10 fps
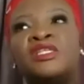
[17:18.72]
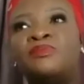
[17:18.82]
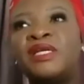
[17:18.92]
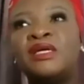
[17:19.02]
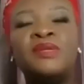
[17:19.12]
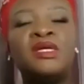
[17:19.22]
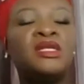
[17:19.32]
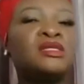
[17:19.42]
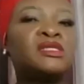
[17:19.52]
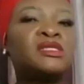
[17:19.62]
But I mean,
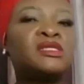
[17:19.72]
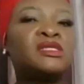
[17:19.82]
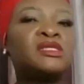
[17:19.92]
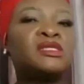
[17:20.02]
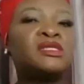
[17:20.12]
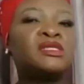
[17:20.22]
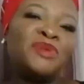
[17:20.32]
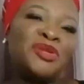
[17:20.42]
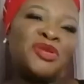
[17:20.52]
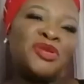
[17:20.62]
sometimes they will still
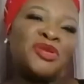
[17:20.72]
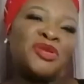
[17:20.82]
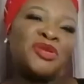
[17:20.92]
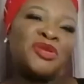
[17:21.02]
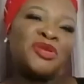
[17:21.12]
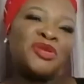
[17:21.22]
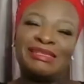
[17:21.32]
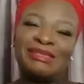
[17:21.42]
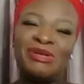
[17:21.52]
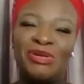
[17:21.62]
speak nonsense
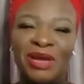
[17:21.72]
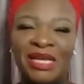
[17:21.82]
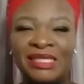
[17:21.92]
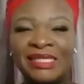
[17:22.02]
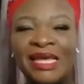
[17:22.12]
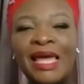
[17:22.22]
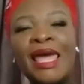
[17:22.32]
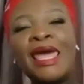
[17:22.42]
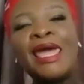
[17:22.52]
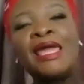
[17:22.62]
as always.
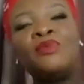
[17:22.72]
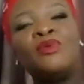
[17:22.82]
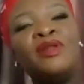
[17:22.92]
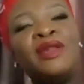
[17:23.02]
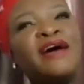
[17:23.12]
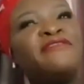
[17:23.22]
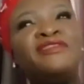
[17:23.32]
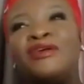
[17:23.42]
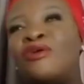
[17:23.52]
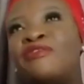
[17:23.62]
And we will laugh
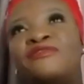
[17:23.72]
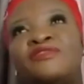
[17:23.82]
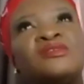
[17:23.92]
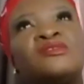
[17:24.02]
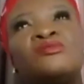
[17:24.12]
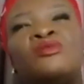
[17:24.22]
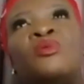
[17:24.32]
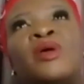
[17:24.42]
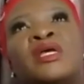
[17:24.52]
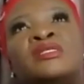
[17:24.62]
in the office as
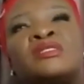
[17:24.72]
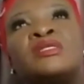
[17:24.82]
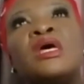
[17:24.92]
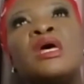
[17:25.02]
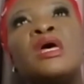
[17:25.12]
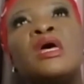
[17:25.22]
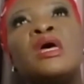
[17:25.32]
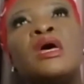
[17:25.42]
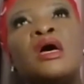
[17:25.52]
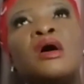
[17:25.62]
always.
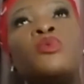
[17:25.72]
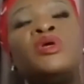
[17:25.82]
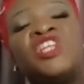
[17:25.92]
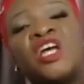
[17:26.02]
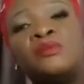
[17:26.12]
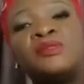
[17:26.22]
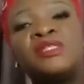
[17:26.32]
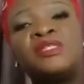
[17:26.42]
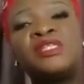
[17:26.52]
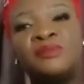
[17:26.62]
Which helps
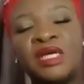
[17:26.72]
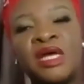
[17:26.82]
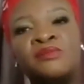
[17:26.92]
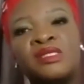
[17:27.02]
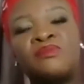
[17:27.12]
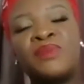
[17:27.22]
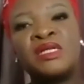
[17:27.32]
sometimes.